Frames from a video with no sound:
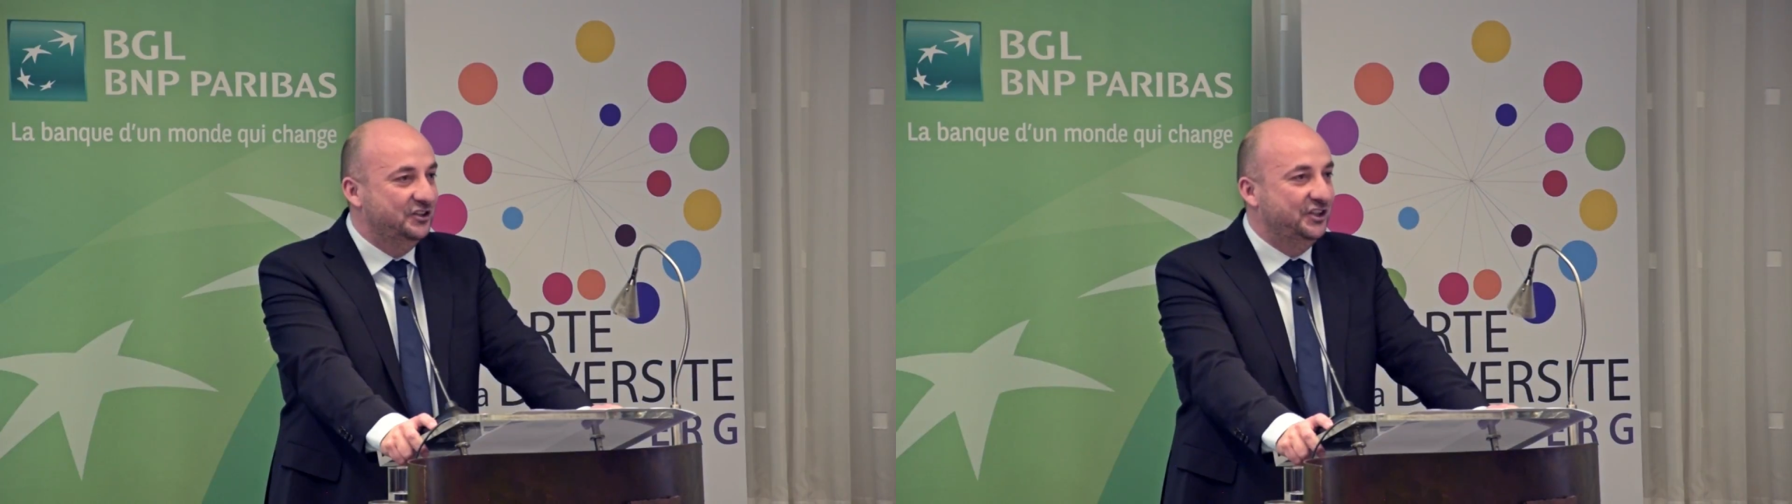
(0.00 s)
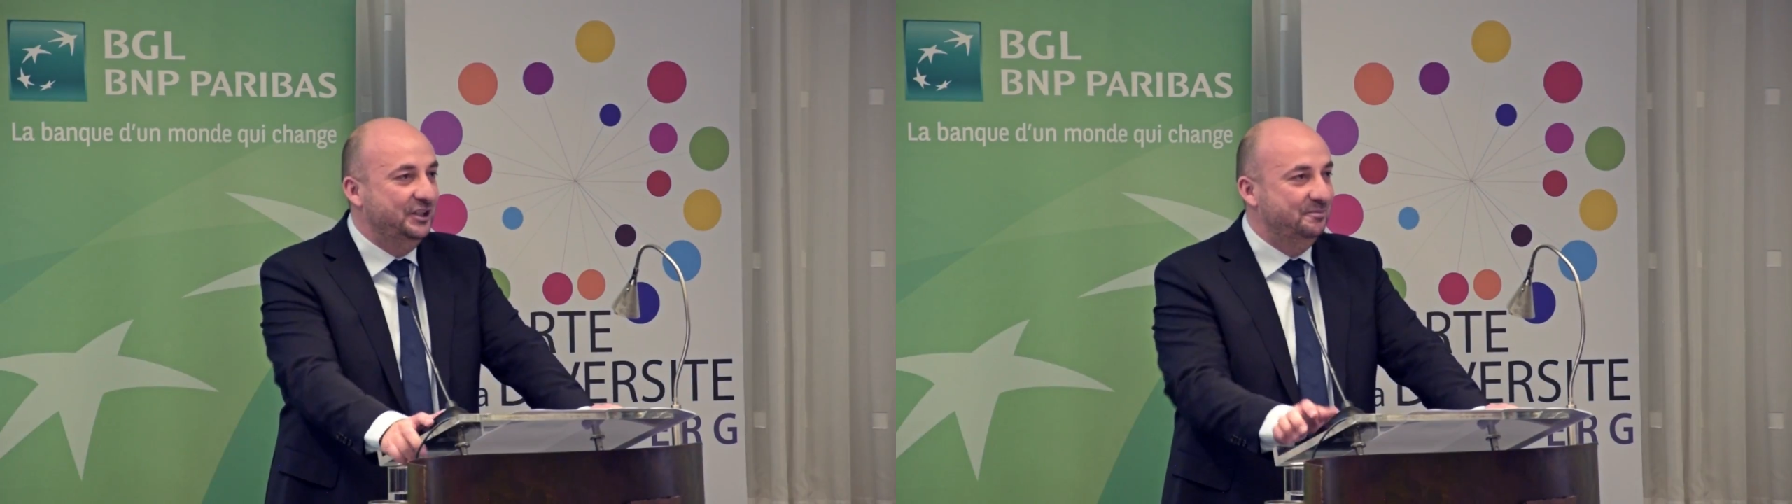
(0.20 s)

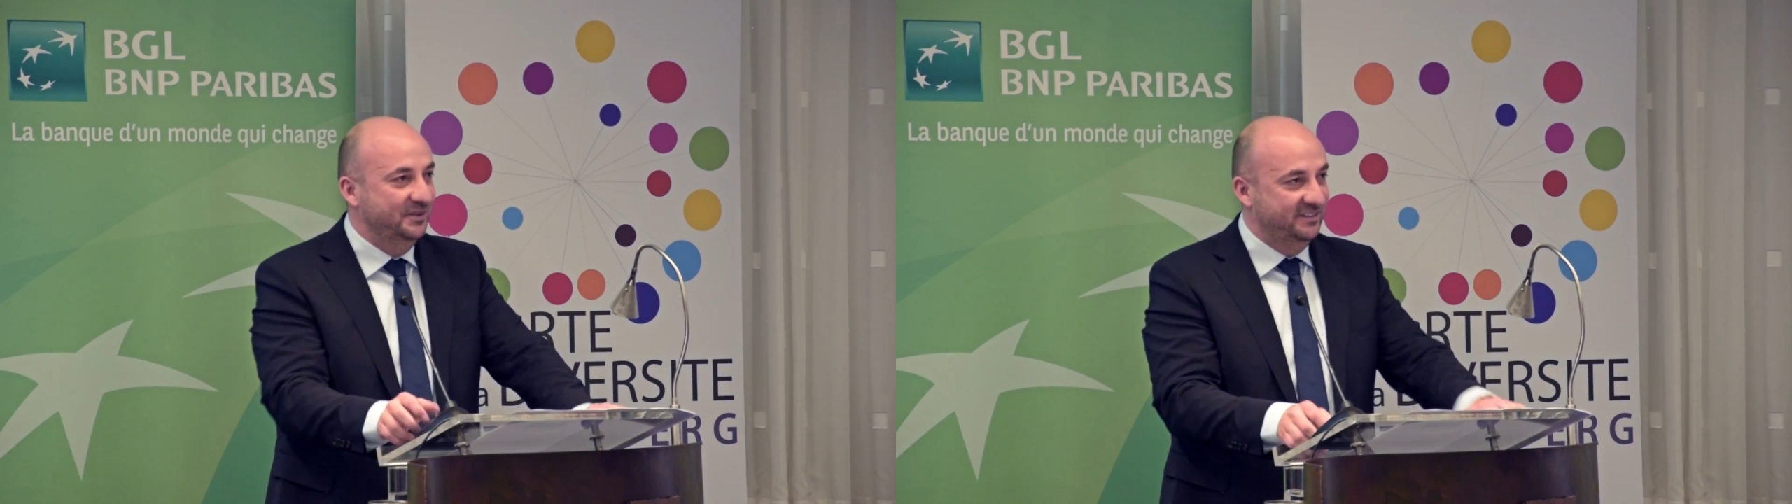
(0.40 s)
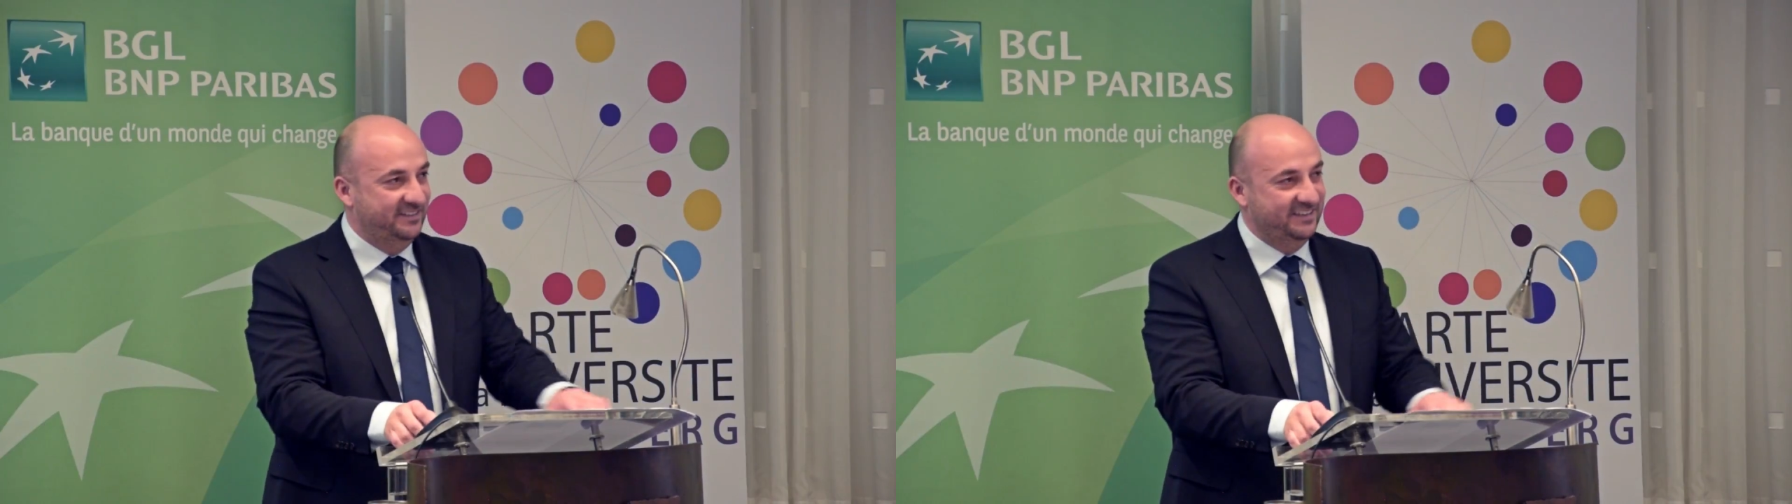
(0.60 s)

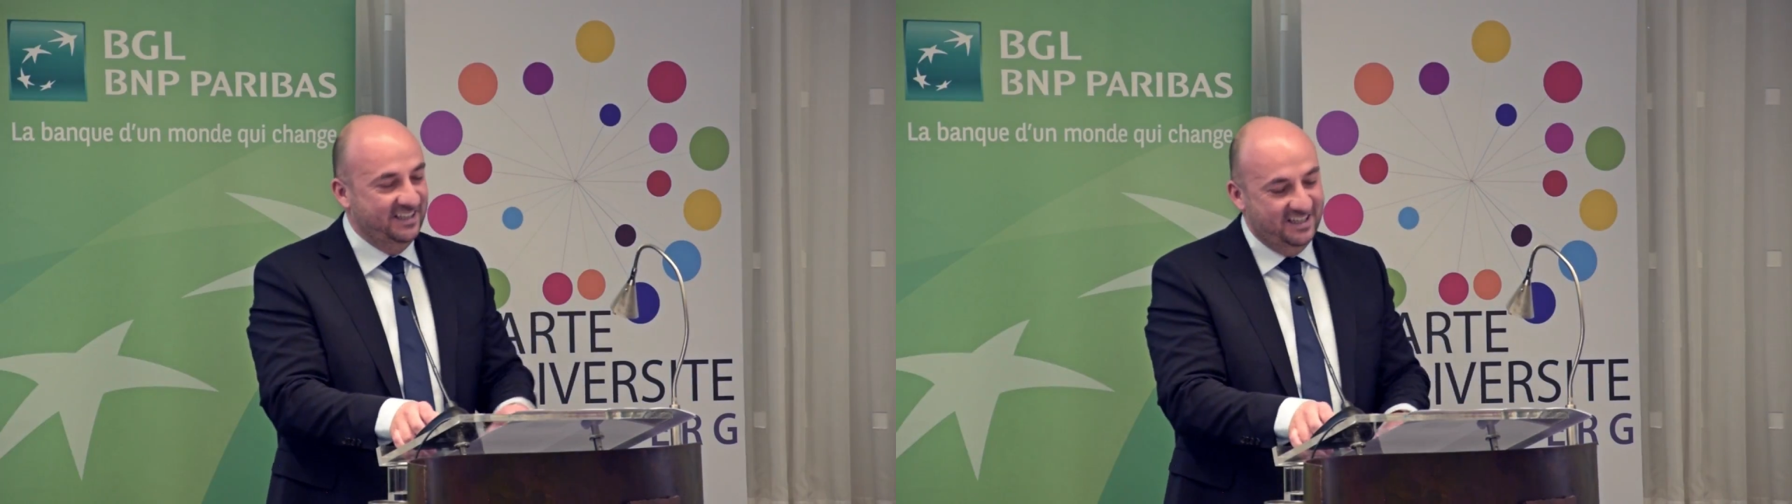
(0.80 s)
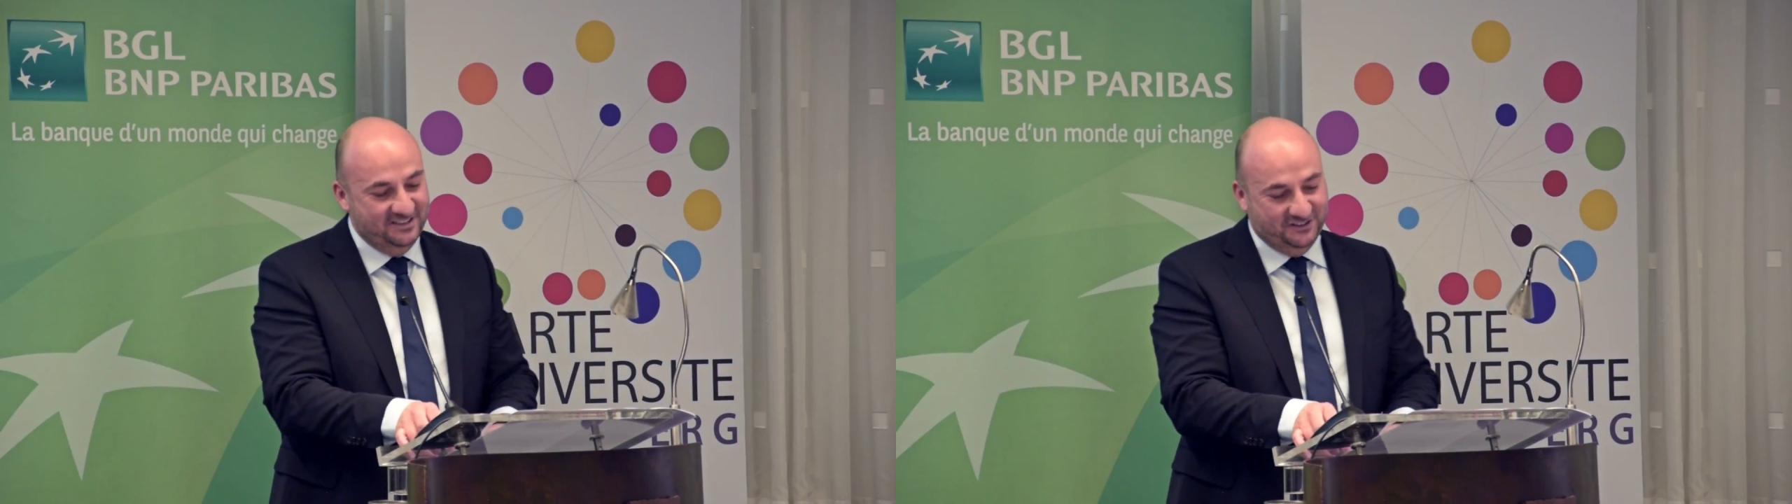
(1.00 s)
cheapest
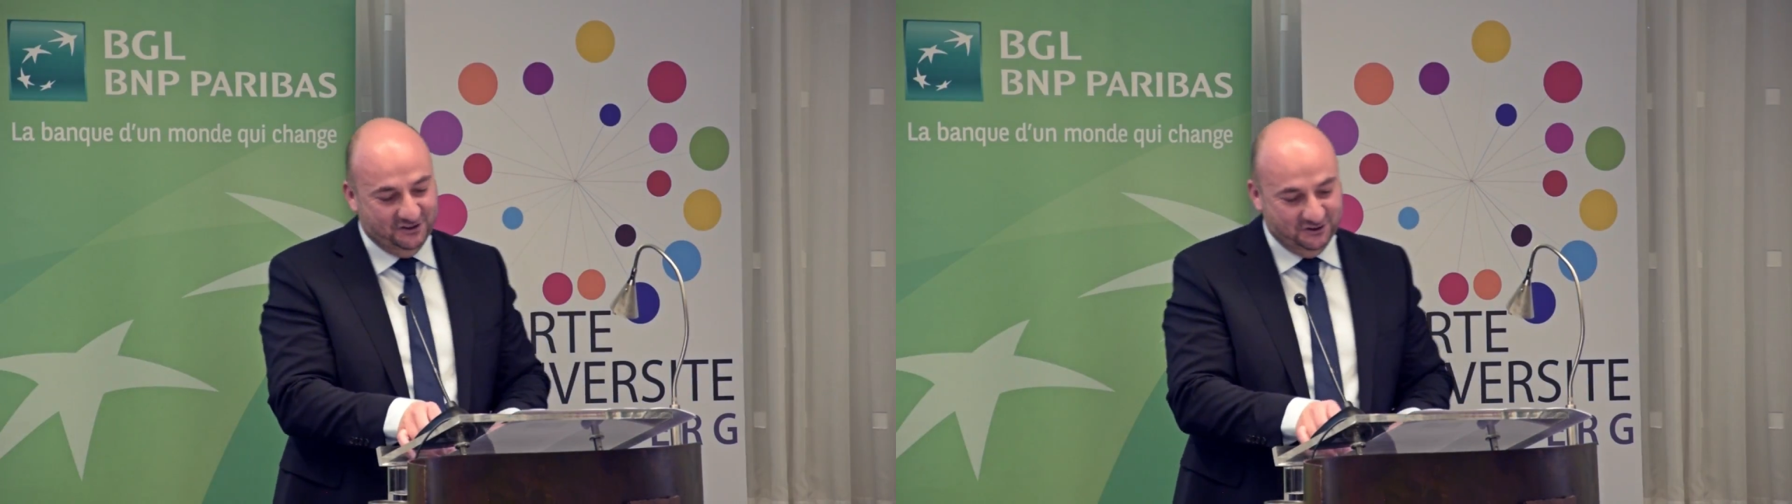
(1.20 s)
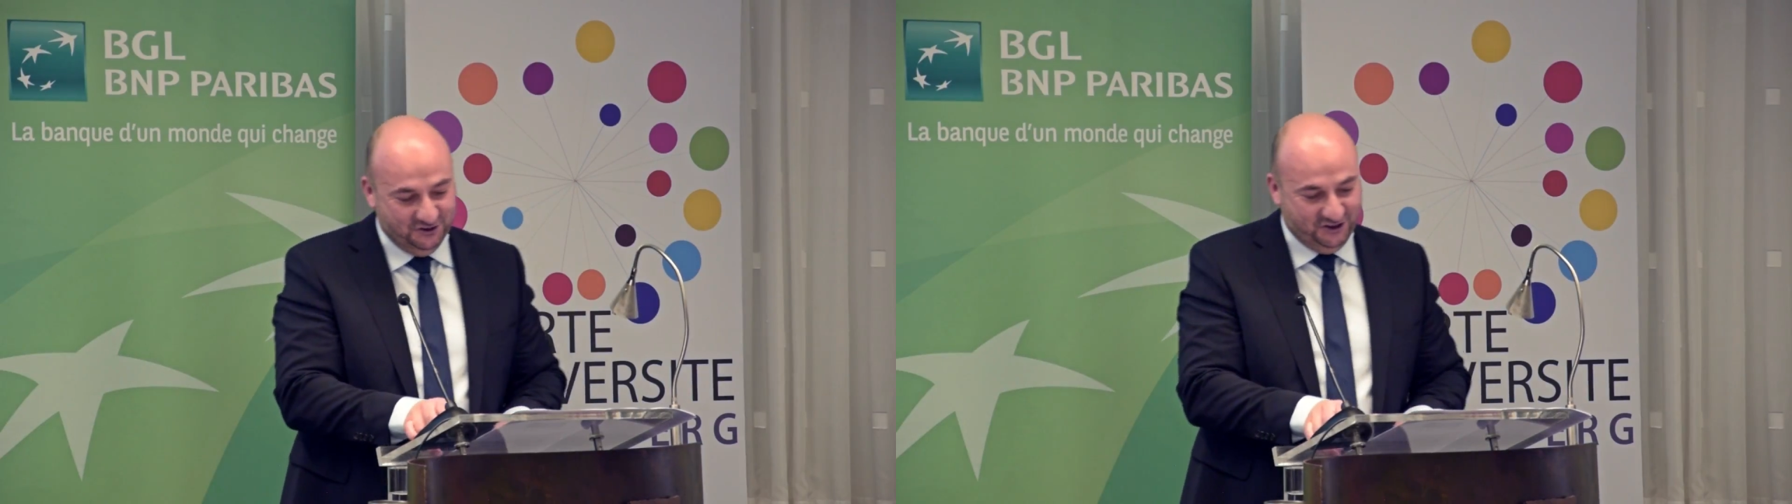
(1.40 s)

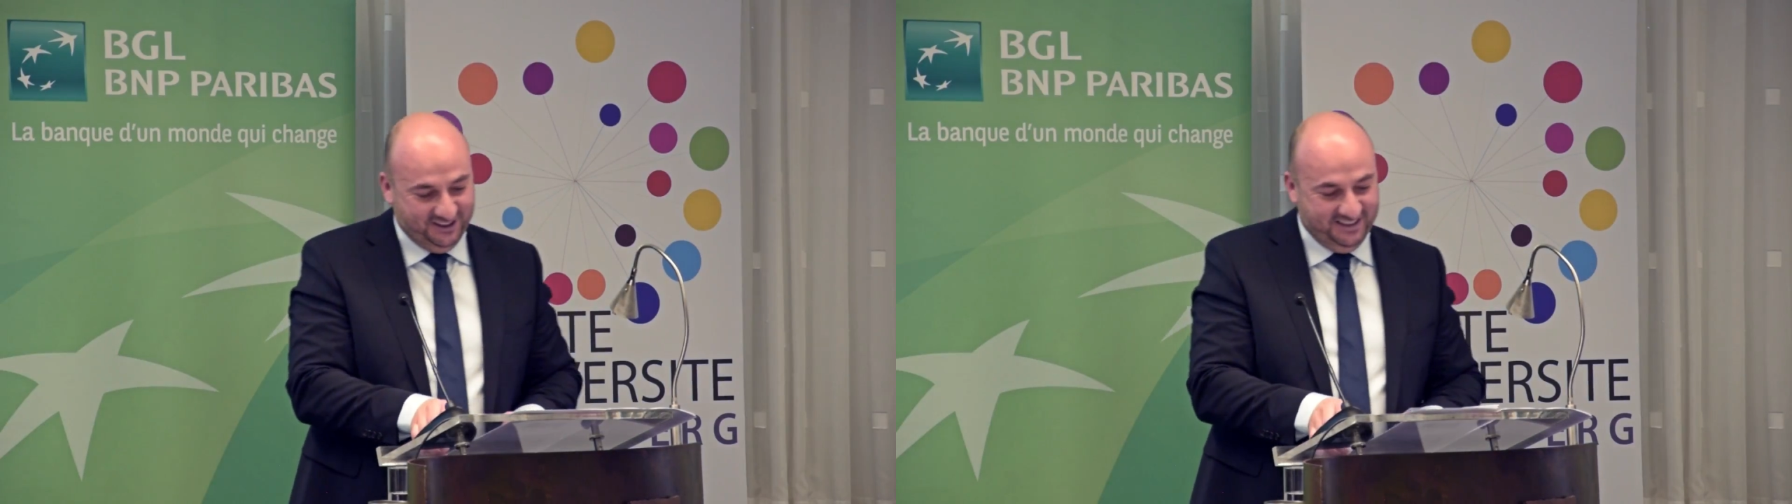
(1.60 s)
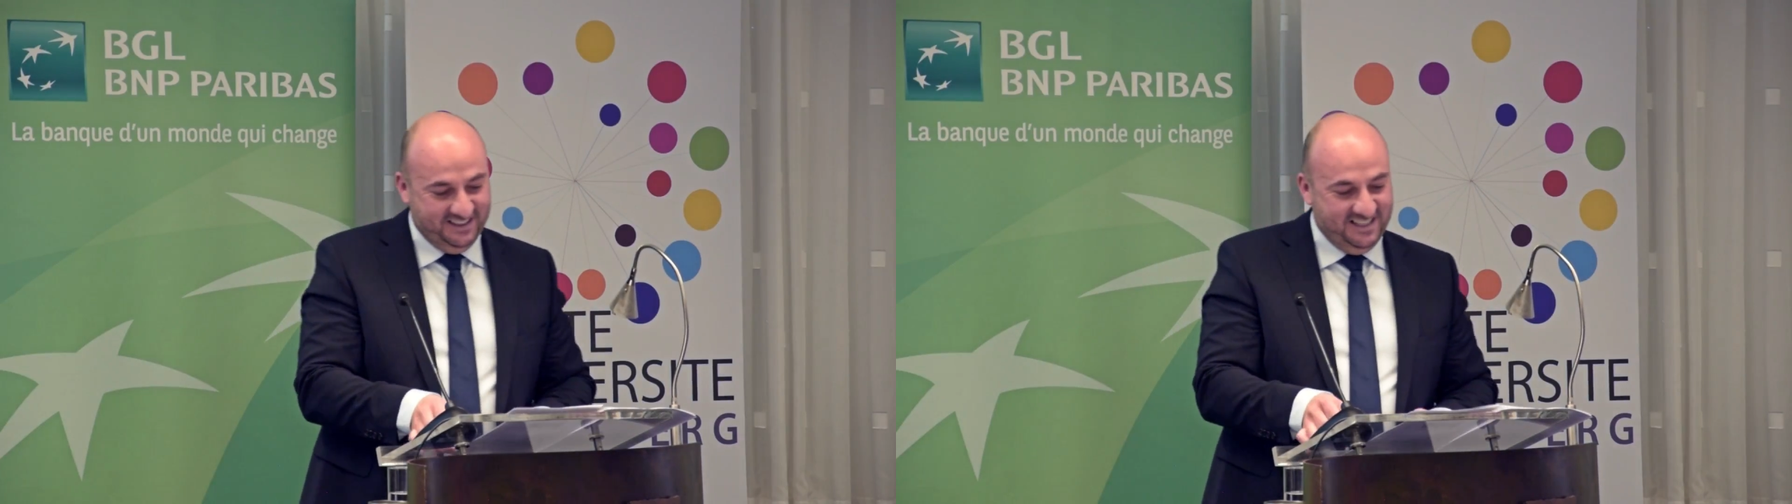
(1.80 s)
solution.